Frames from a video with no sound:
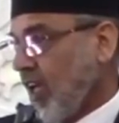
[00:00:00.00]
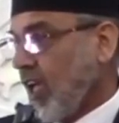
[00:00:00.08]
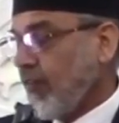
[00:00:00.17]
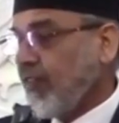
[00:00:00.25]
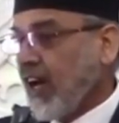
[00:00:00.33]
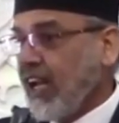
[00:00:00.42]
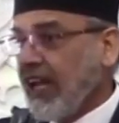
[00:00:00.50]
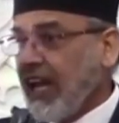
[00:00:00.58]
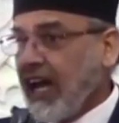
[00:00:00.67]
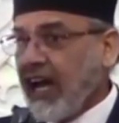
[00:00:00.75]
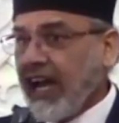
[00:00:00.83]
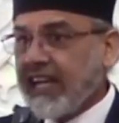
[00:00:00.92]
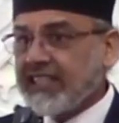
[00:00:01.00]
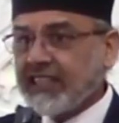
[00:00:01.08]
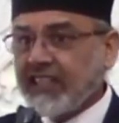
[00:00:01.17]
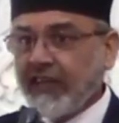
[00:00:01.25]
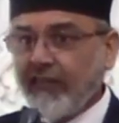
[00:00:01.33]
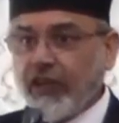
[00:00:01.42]
if Allah
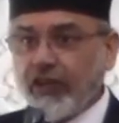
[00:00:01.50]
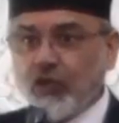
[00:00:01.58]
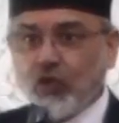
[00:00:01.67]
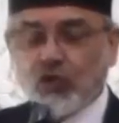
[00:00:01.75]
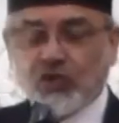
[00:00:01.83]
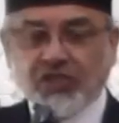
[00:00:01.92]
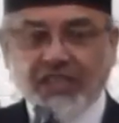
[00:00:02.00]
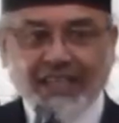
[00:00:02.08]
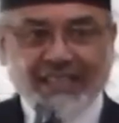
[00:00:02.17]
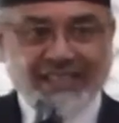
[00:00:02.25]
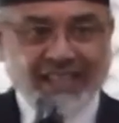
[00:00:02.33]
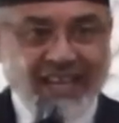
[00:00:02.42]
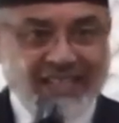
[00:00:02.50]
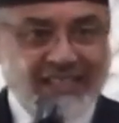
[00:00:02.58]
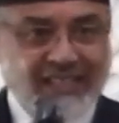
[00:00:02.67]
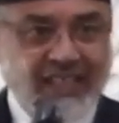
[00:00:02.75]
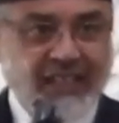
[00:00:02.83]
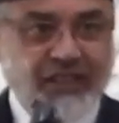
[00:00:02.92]
has given you
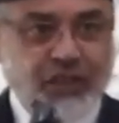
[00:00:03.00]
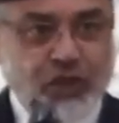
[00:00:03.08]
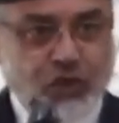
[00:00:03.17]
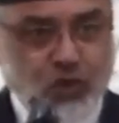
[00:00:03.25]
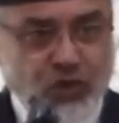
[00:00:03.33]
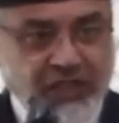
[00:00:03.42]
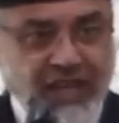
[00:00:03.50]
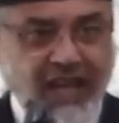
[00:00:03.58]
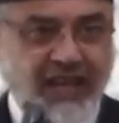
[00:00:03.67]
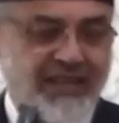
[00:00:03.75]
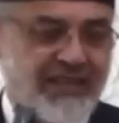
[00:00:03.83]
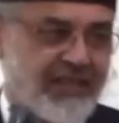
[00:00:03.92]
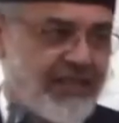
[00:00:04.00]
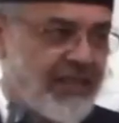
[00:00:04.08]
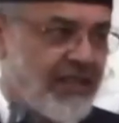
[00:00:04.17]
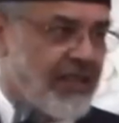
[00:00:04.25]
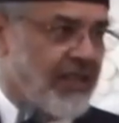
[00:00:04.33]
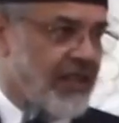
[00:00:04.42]
success in this dunya,
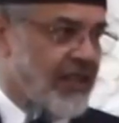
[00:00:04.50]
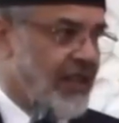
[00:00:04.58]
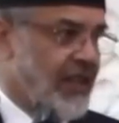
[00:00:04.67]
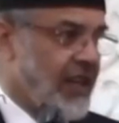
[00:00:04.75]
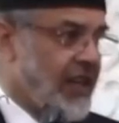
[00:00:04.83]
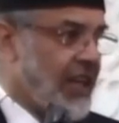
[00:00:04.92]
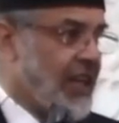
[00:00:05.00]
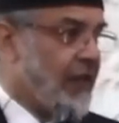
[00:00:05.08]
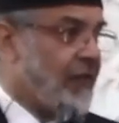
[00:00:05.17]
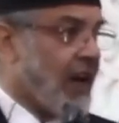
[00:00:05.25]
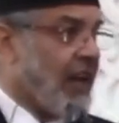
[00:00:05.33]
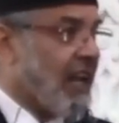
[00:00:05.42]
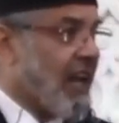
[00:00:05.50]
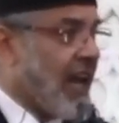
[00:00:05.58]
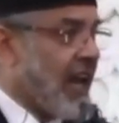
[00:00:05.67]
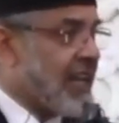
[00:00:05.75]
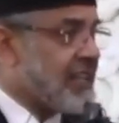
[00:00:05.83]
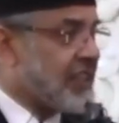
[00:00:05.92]
if
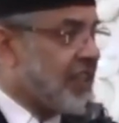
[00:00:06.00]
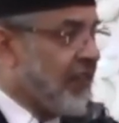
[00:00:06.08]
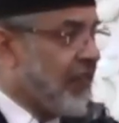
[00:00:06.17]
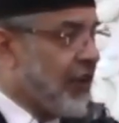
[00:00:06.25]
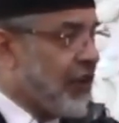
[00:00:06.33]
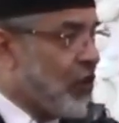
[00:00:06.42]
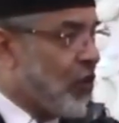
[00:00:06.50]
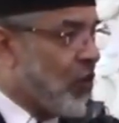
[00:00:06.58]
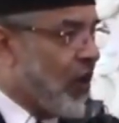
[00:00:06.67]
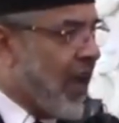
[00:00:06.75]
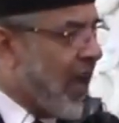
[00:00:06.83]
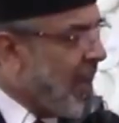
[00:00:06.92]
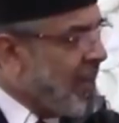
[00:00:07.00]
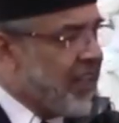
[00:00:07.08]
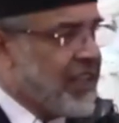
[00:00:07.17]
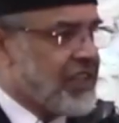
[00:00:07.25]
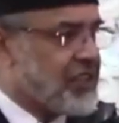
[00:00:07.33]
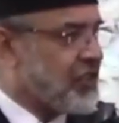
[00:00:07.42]
Allah has given you
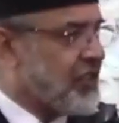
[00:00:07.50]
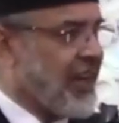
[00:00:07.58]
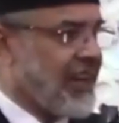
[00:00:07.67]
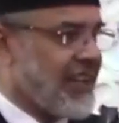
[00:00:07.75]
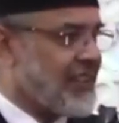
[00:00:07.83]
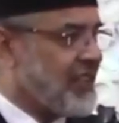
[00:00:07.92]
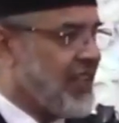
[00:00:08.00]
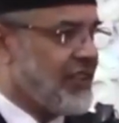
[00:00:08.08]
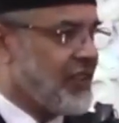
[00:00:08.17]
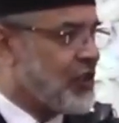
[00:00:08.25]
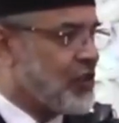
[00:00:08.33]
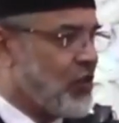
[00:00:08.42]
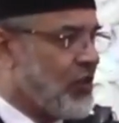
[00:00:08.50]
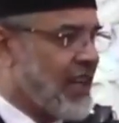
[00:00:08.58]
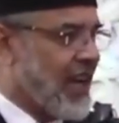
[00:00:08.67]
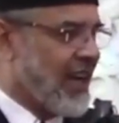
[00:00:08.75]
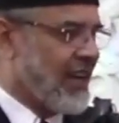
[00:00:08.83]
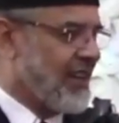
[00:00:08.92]
any status in this
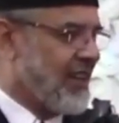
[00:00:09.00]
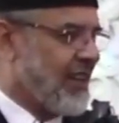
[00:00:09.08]
dunya,